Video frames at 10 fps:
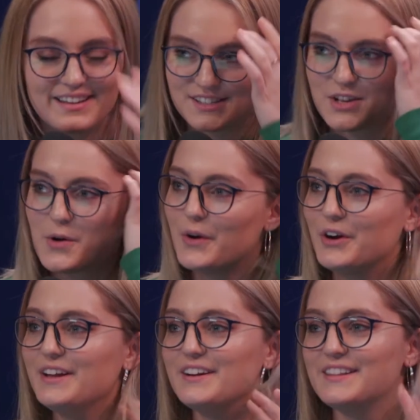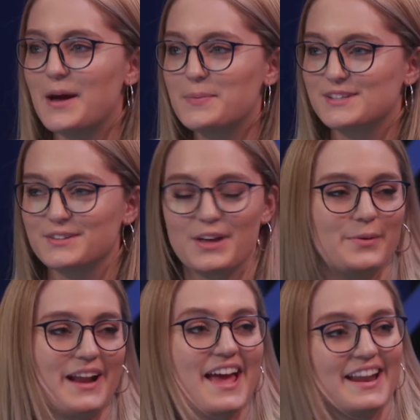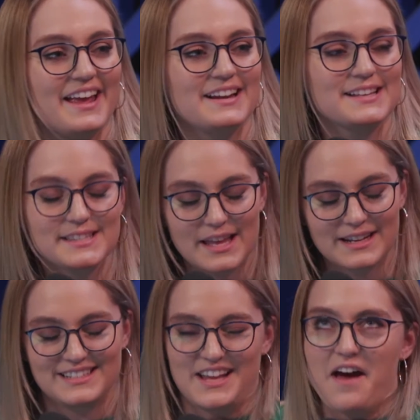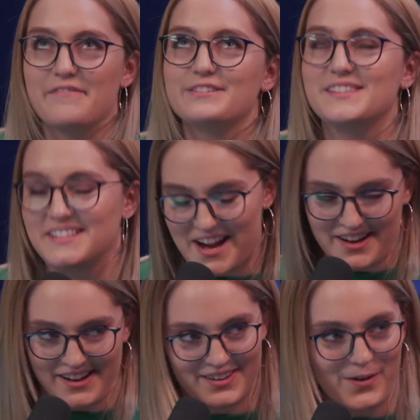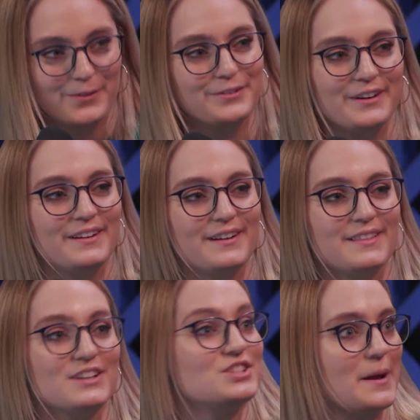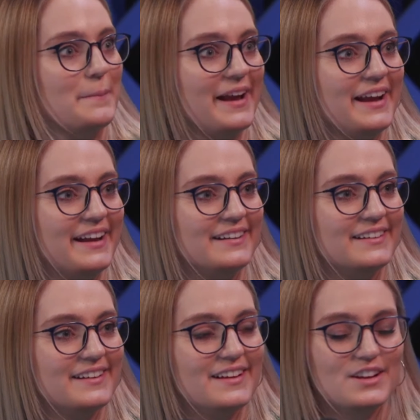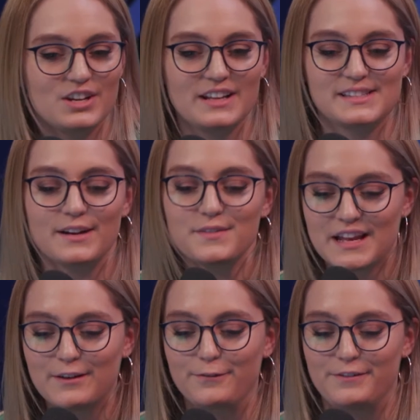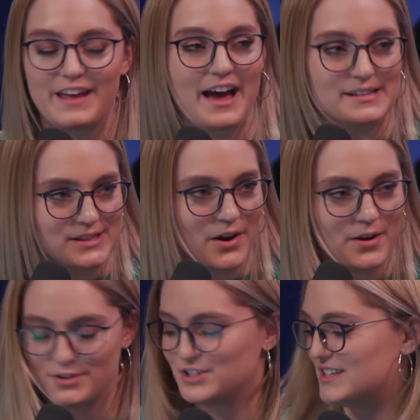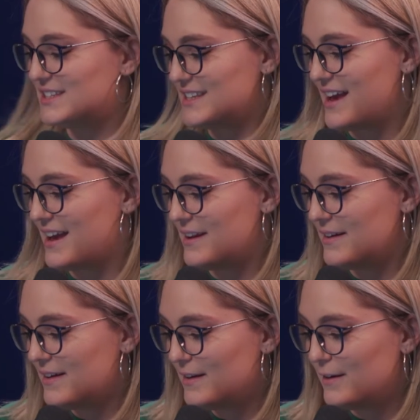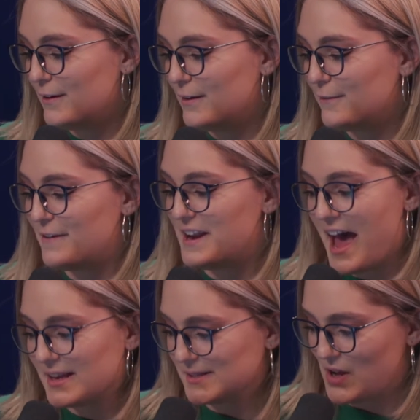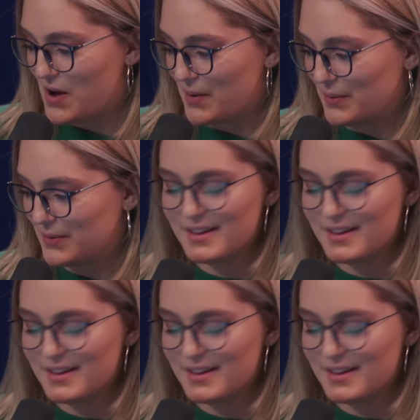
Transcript: So earlier in the episode though, when Hannah Ann is like devastated over the champagne, instead of saying fiasco, she said finasco.